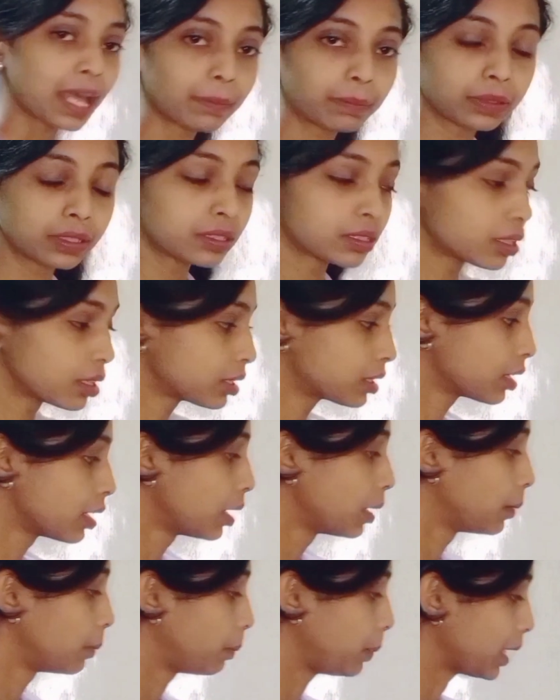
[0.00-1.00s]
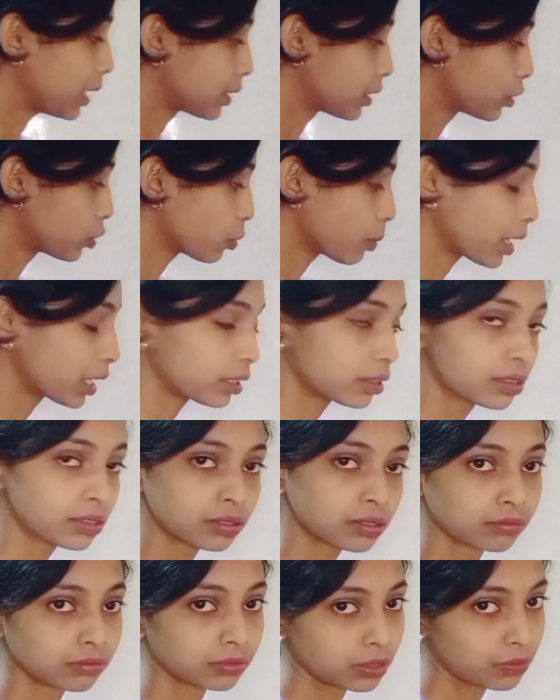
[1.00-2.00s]
happens is plus into
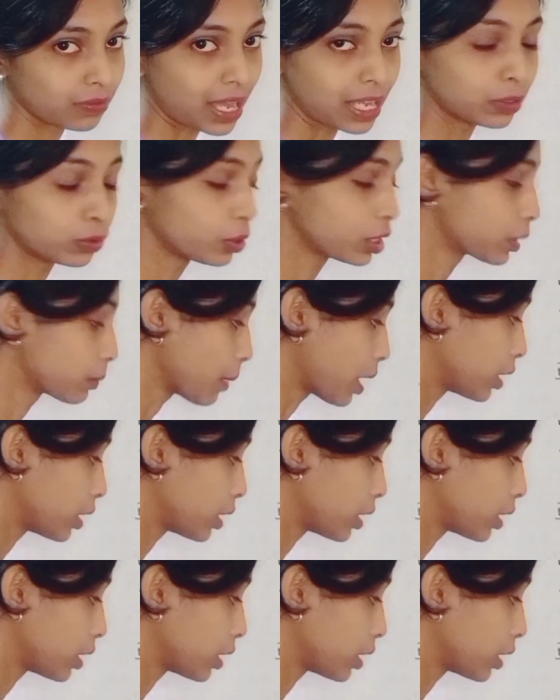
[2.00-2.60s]
minus, the value is